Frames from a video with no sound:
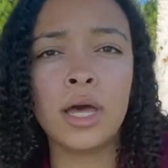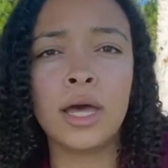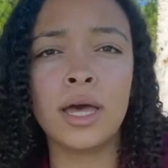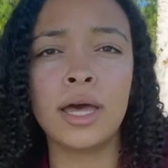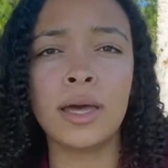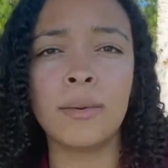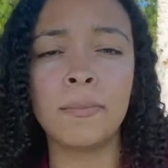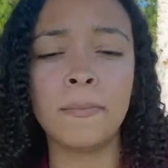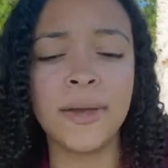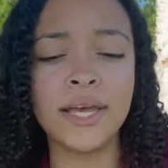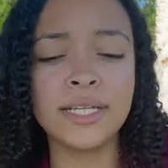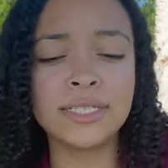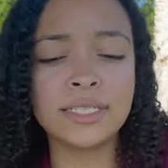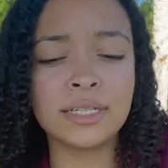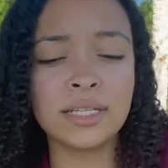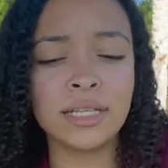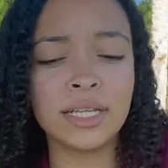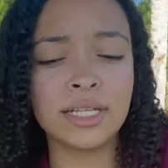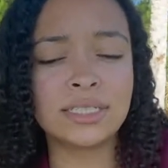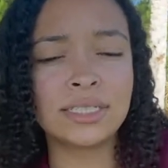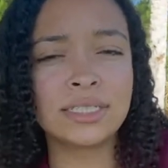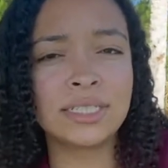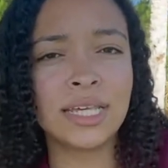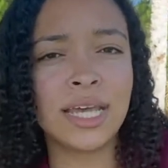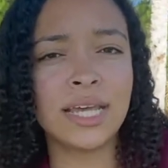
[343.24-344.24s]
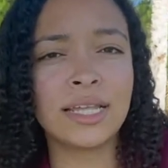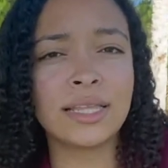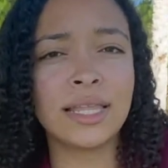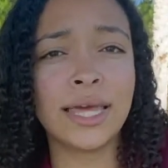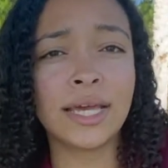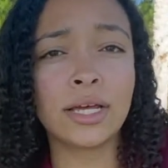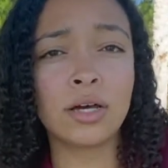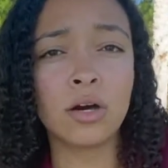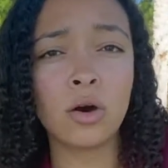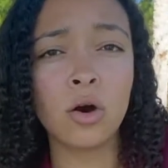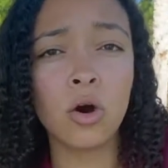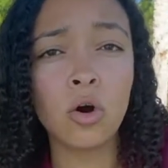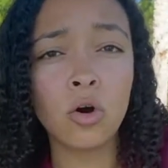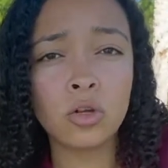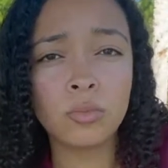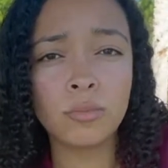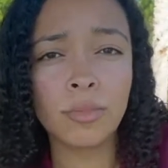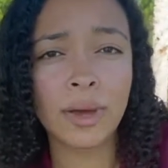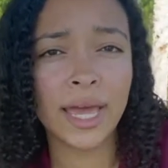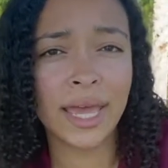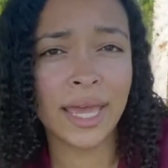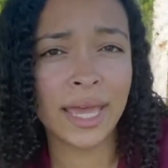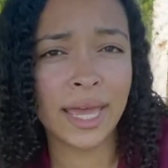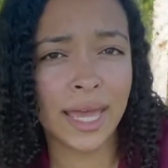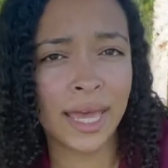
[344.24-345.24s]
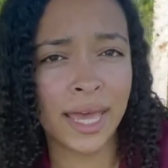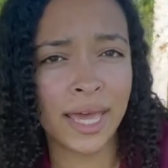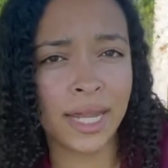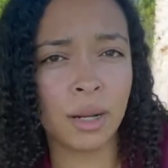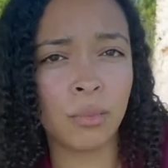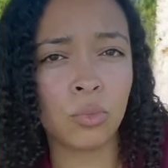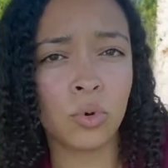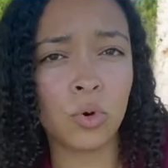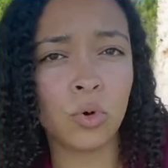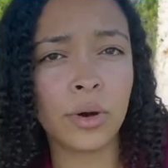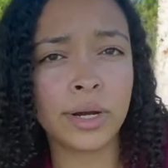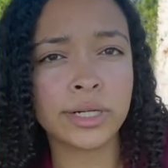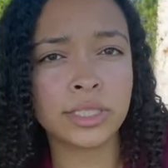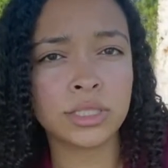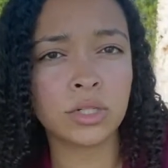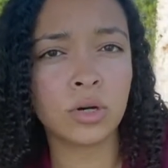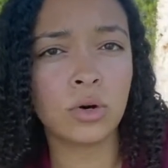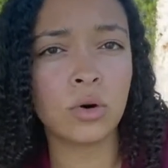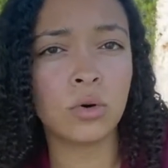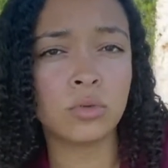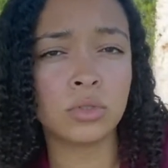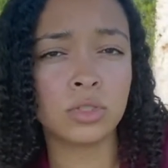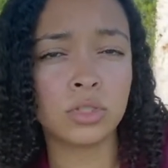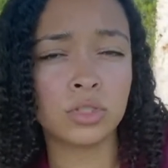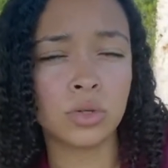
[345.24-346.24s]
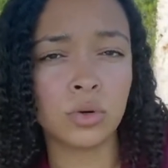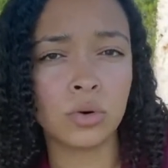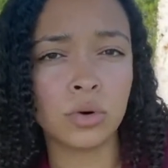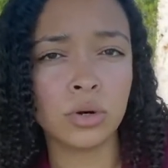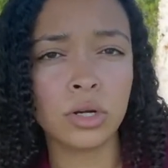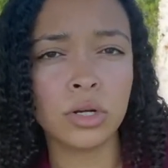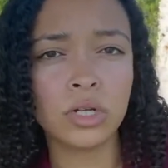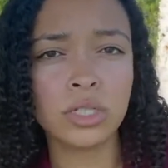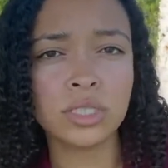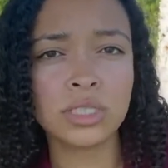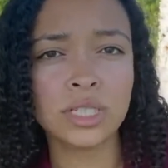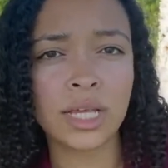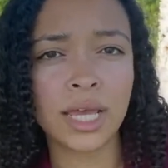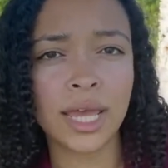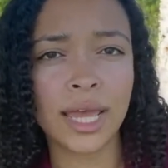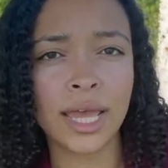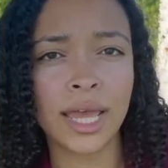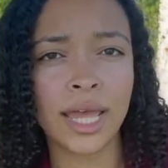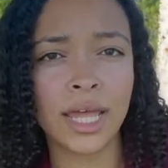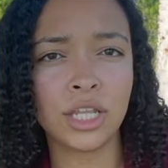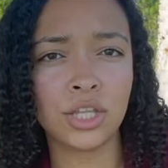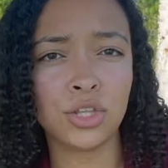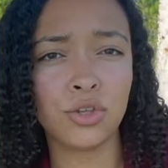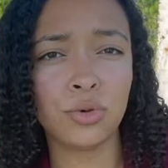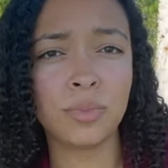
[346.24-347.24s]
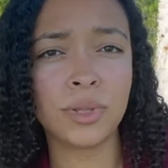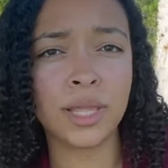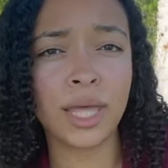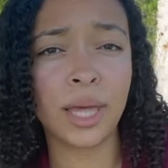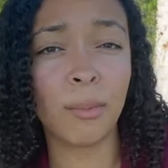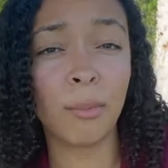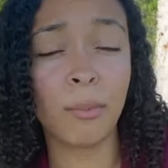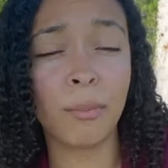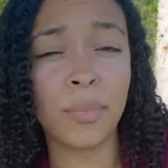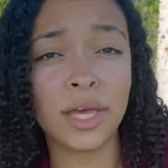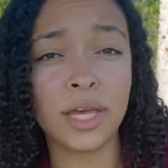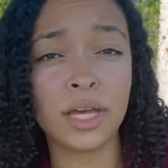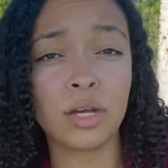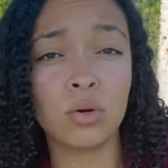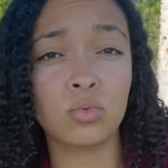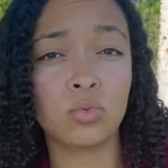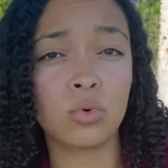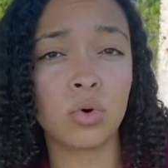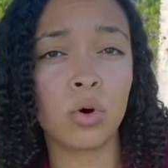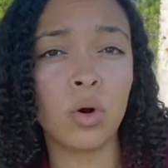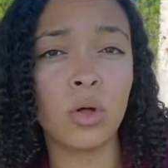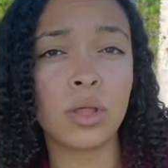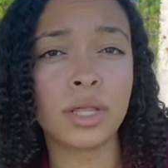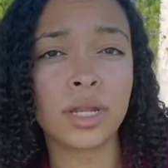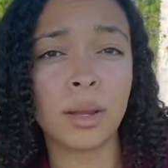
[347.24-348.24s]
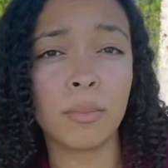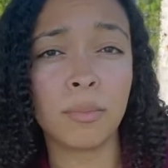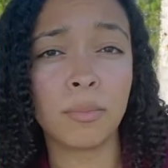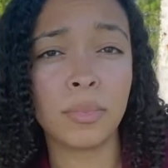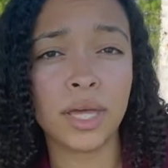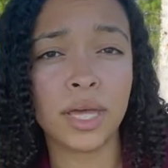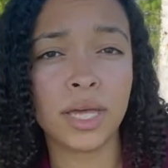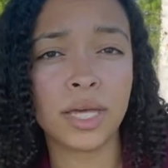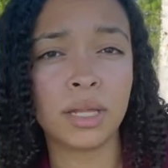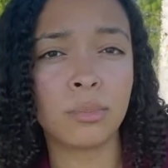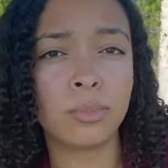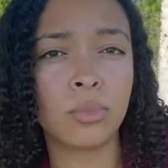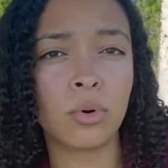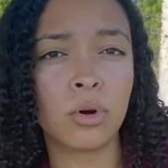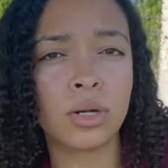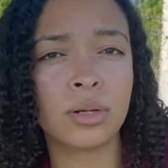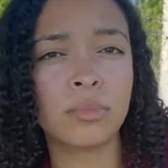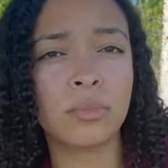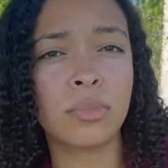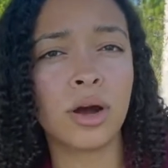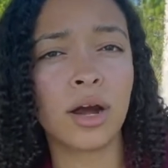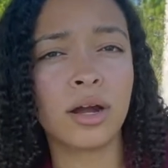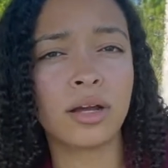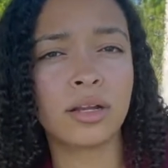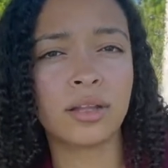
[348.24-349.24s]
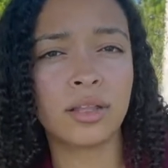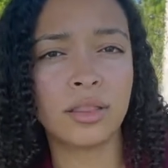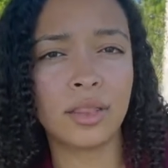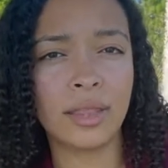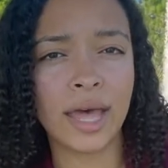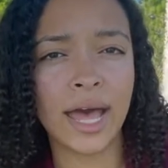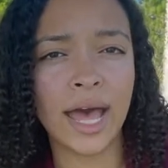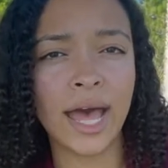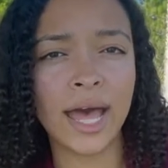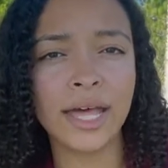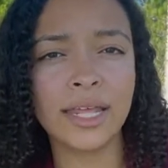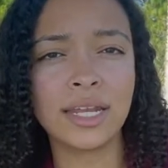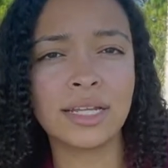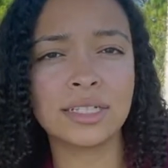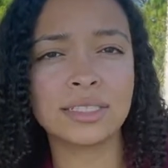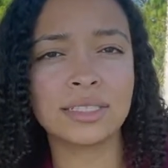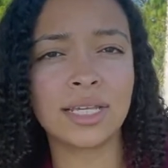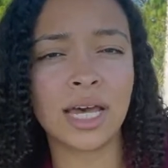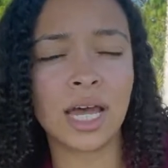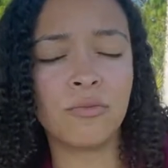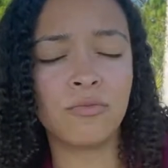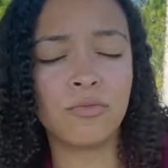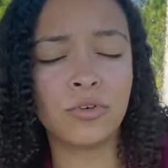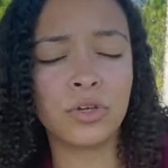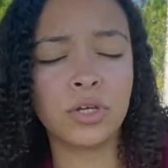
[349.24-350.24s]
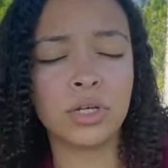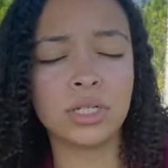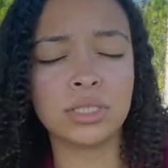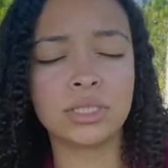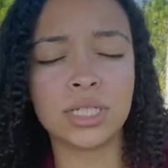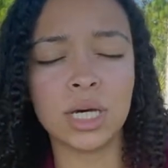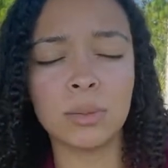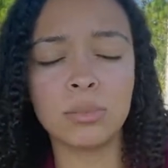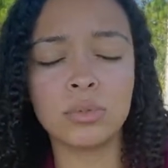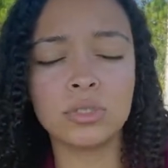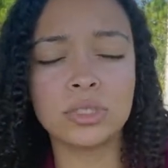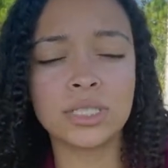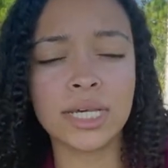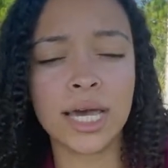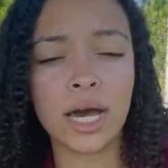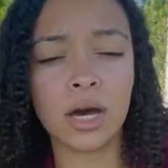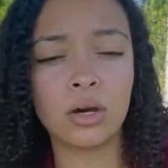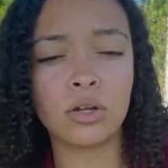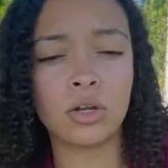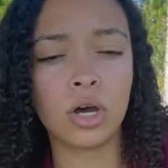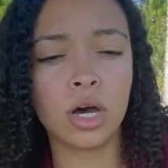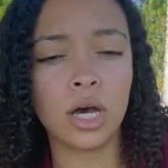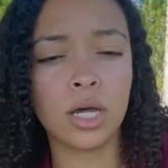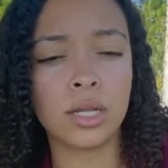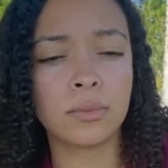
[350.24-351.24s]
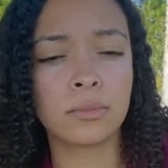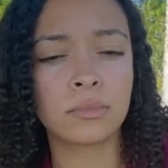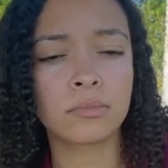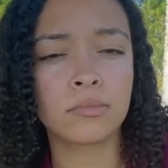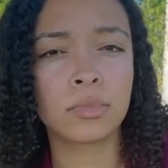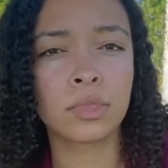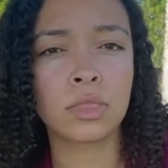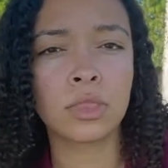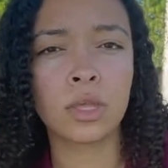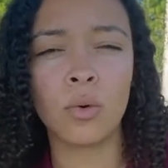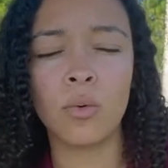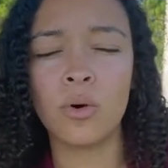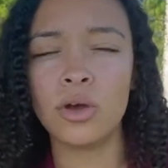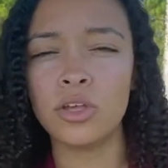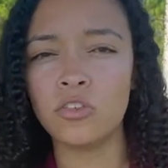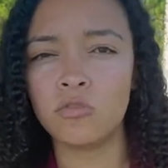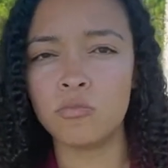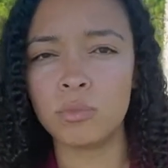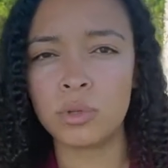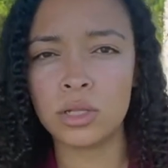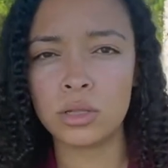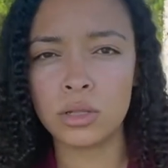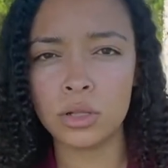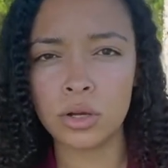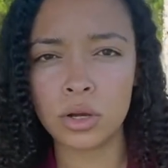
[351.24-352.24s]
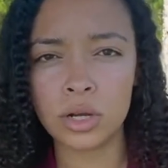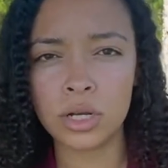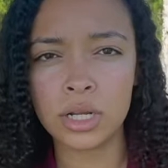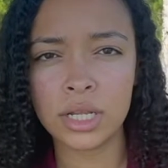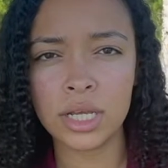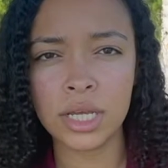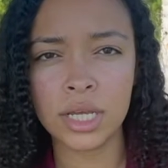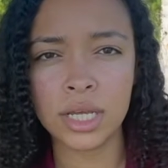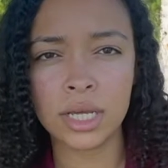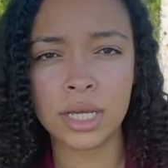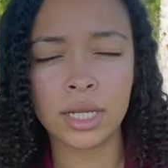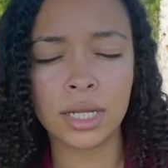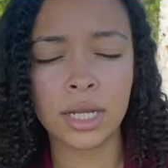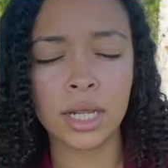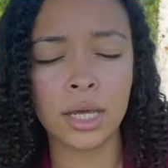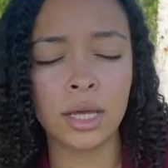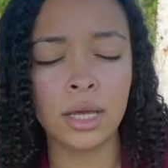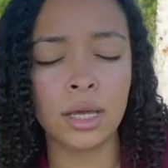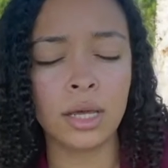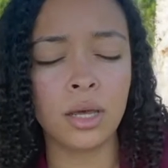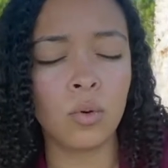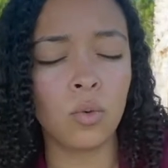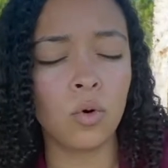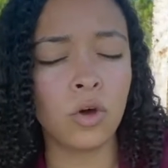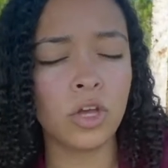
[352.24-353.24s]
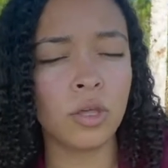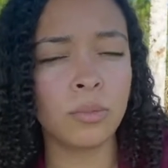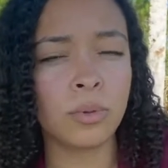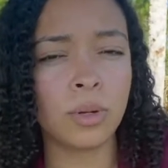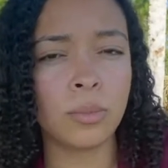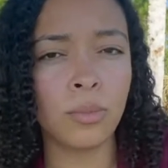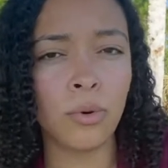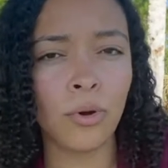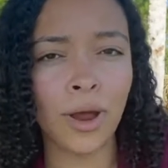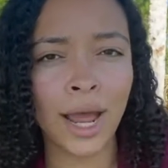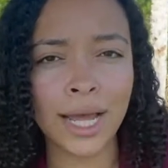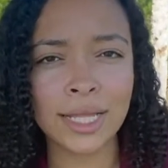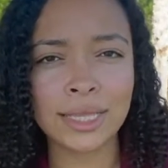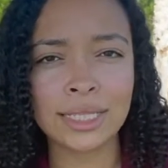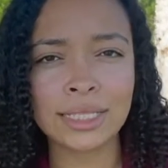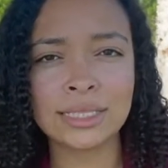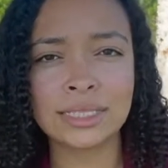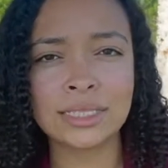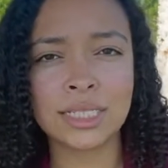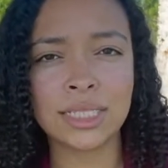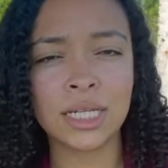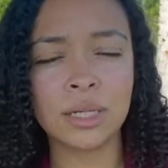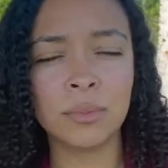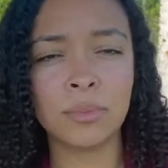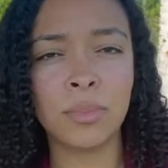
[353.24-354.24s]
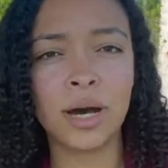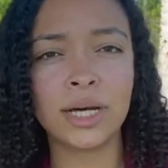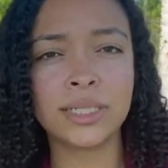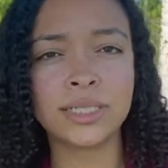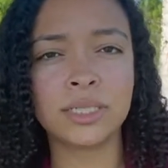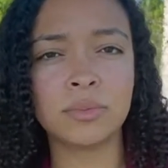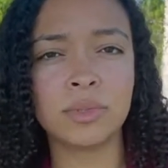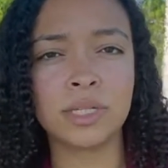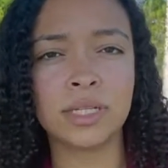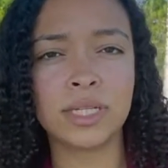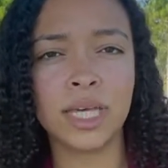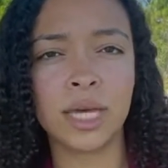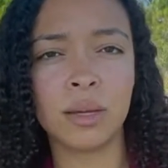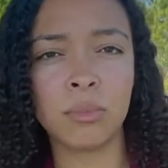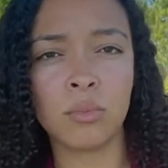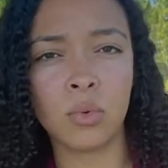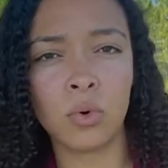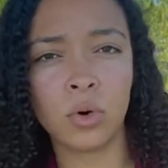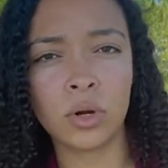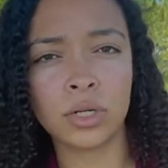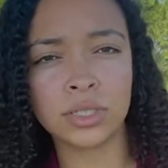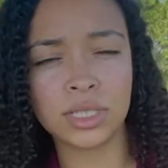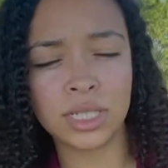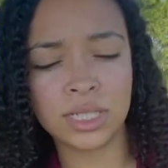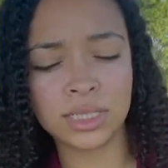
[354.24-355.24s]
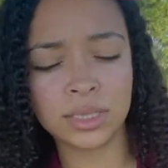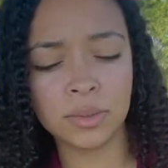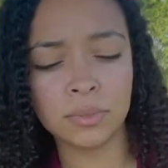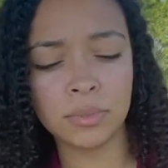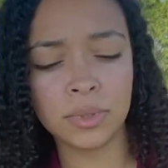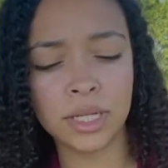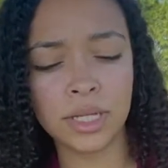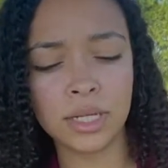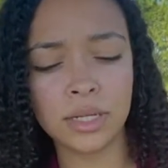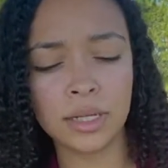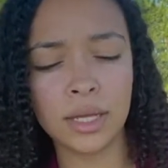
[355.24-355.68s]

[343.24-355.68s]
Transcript: basically it's saying, like, hold my hand, I'm going to hold yours, and you play a big role and a big important part in that. And it's time for you to double down on what you've been learning and what you've been practicing, possibly get more disciplined.